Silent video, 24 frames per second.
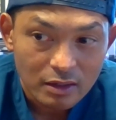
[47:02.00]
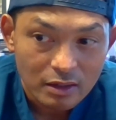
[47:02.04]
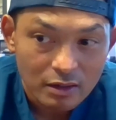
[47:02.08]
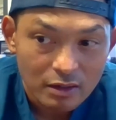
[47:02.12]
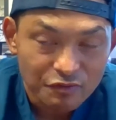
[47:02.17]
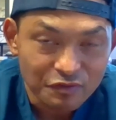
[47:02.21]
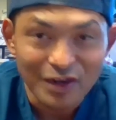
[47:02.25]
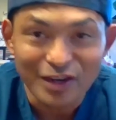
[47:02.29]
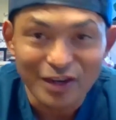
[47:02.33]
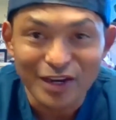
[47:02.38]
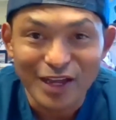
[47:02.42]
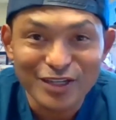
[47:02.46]

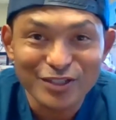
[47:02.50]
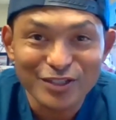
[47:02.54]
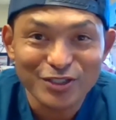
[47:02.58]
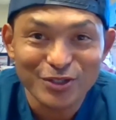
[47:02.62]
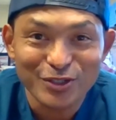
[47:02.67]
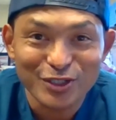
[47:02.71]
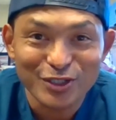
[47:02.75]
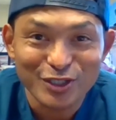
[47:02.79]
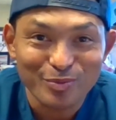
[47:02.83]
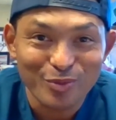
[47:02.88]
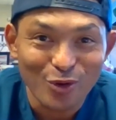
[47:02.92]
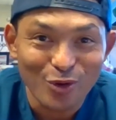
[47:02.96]
financially
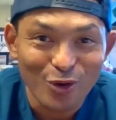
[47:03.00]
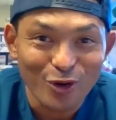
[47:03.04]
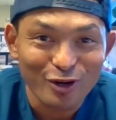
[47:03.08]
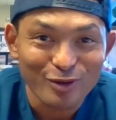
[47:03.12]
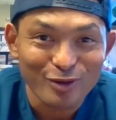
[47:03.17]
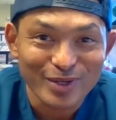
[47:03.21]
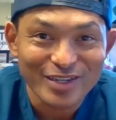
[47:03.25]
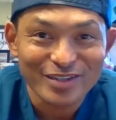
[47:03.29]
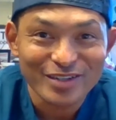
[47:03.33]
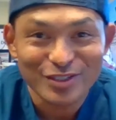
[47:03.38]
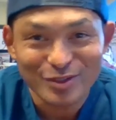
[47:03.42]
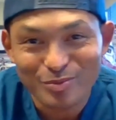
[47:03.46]
supported
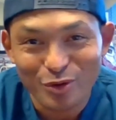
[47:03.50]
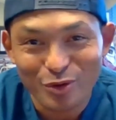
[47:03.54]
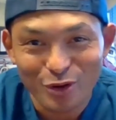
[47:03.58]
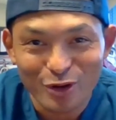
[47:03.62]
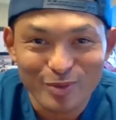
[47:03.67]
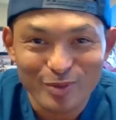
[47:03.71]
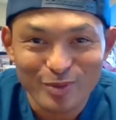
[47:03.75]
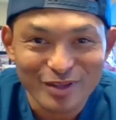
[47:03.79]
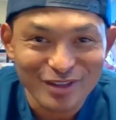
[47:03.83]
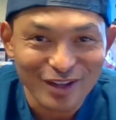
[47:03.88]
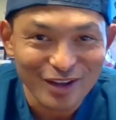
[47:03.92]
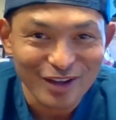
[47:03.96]
me and supported
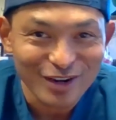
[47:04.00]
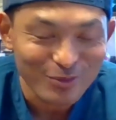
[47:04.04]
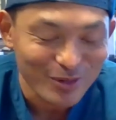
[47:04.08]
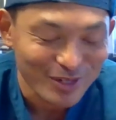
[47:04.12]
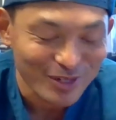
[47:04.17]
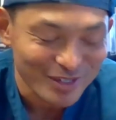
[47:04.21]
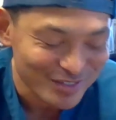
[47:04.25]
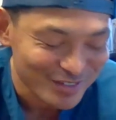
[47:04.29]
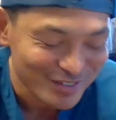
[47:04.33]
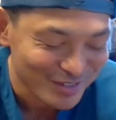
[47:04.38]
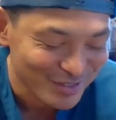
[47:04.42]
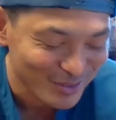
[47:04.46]
me a lot of
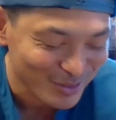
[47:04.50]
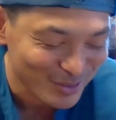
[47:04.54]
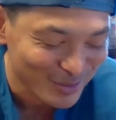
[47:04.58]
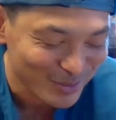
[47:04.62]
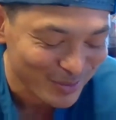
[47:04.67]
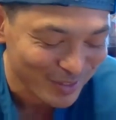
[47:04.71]
ways too